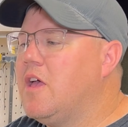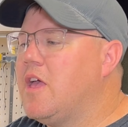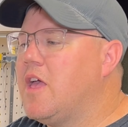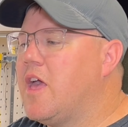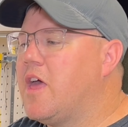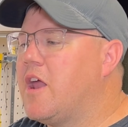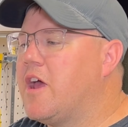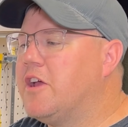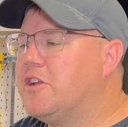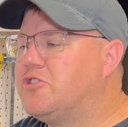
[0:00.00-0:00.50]

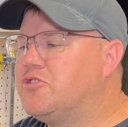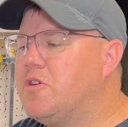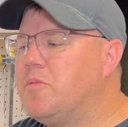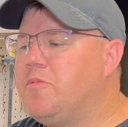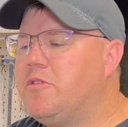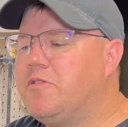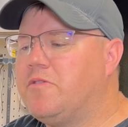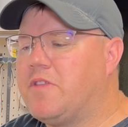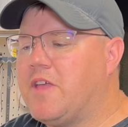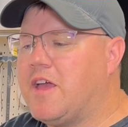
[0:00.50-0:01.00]
And I
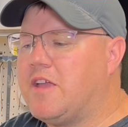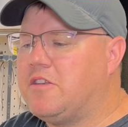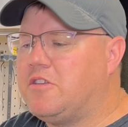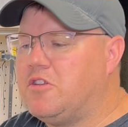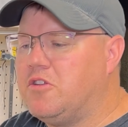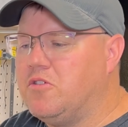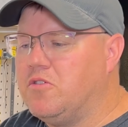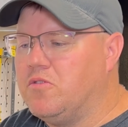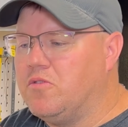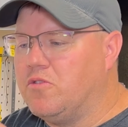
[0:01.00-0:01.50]
attribute that
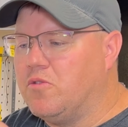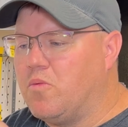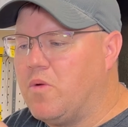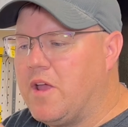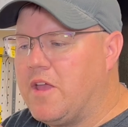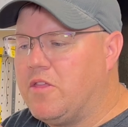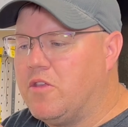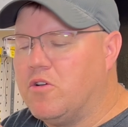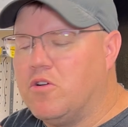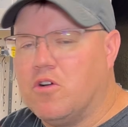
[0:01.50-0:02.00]
to the
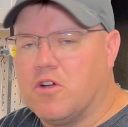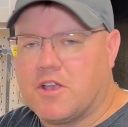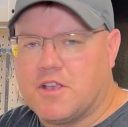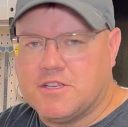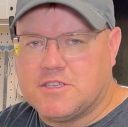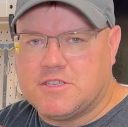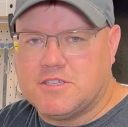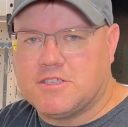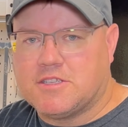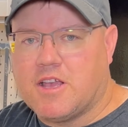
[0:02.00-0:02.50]
way the hook
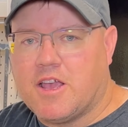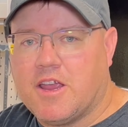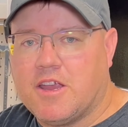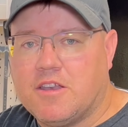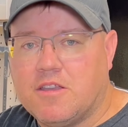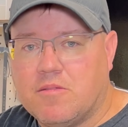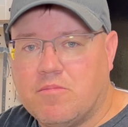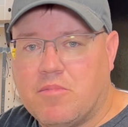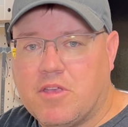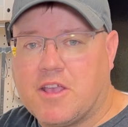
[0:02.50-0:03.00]
is
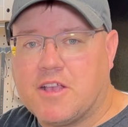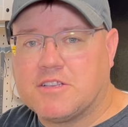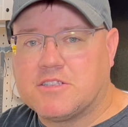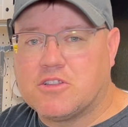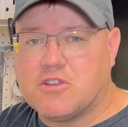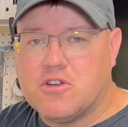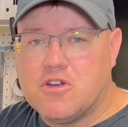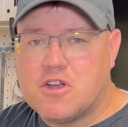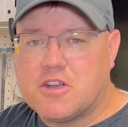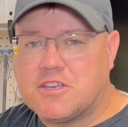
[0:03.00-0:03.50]
designed, because
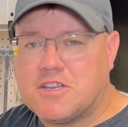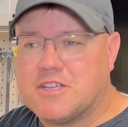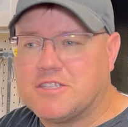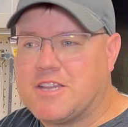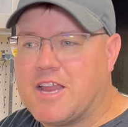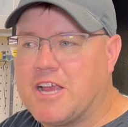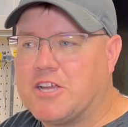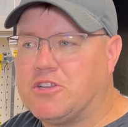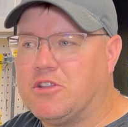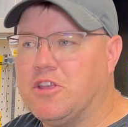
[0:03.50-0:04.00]
the hook
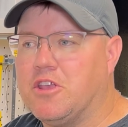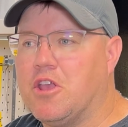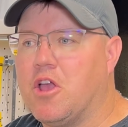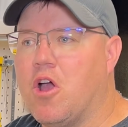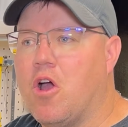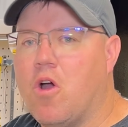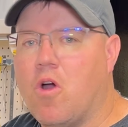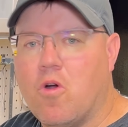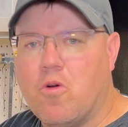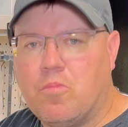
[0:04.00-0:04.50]
doesn't actually
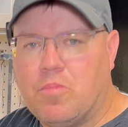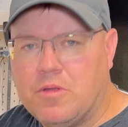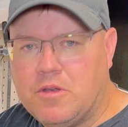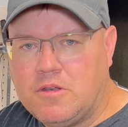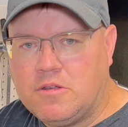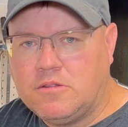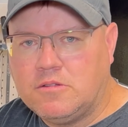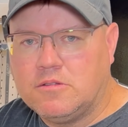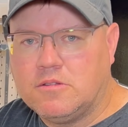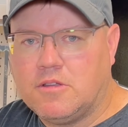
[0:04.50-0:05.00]

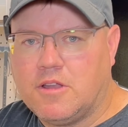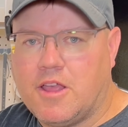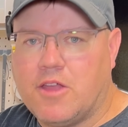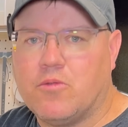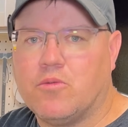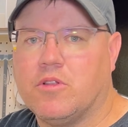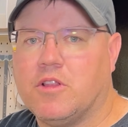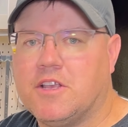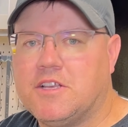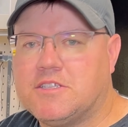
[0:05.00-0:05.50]
open
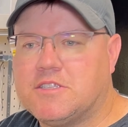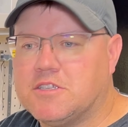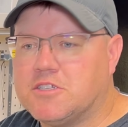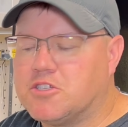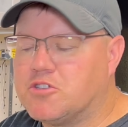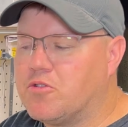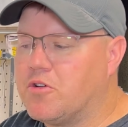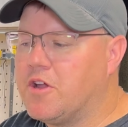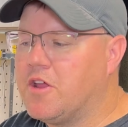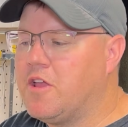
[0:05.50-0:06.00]
and release the
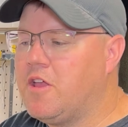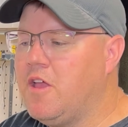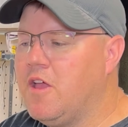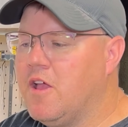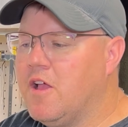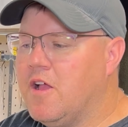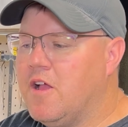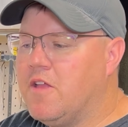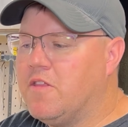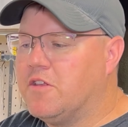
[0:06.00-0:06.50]
string.
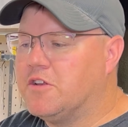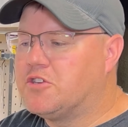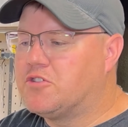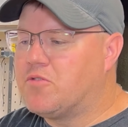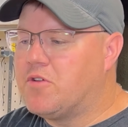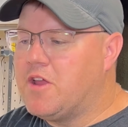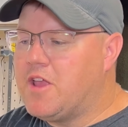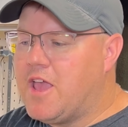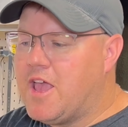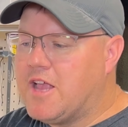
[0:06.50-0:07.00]
The
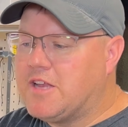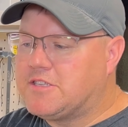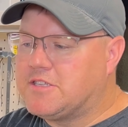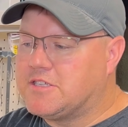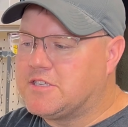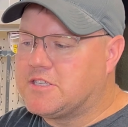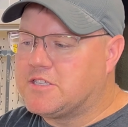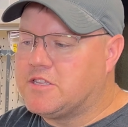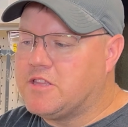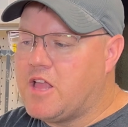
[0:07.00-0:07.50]
string has to
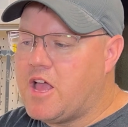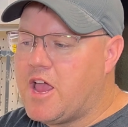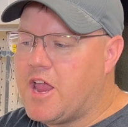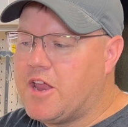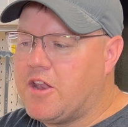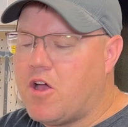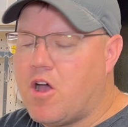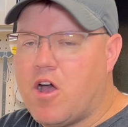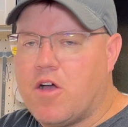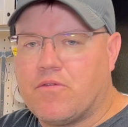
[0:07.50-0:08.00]

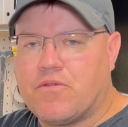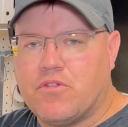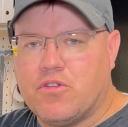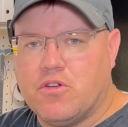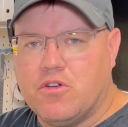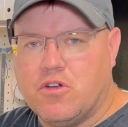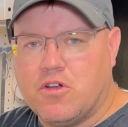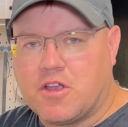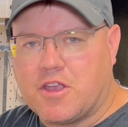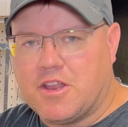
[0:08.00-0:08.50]
slide off the
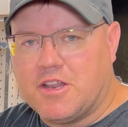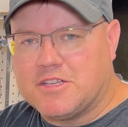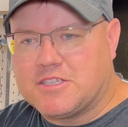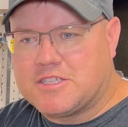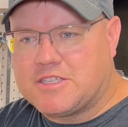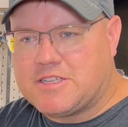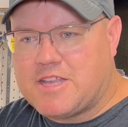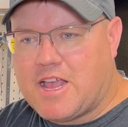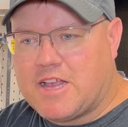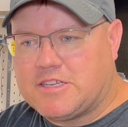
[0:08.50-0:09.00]
hook, and
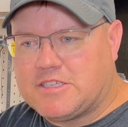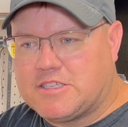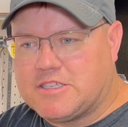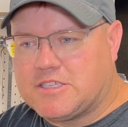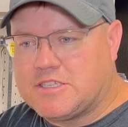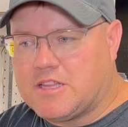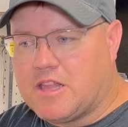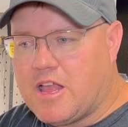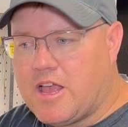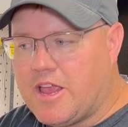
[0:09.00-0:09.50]
it has to
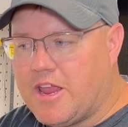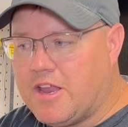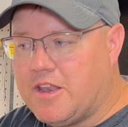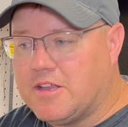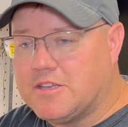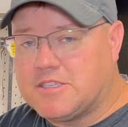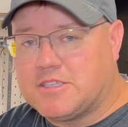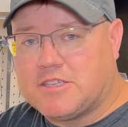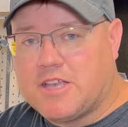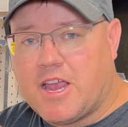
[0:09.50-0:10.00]

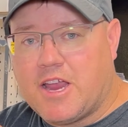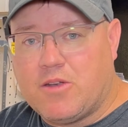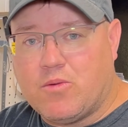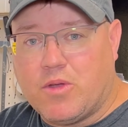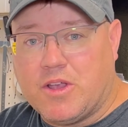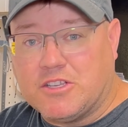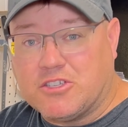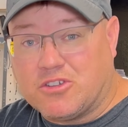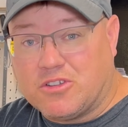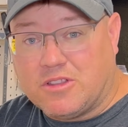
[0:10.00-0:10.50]
slide
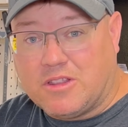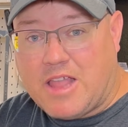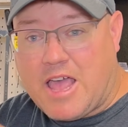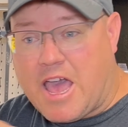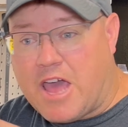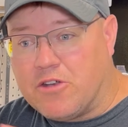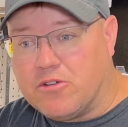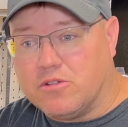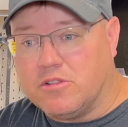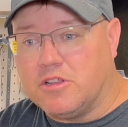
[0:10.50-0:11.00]
sideways or
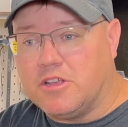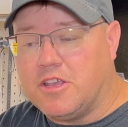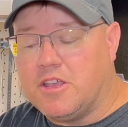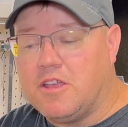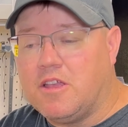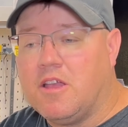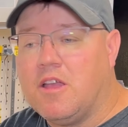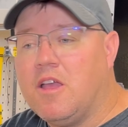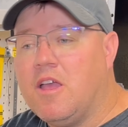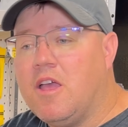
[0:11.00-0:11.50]
laterally.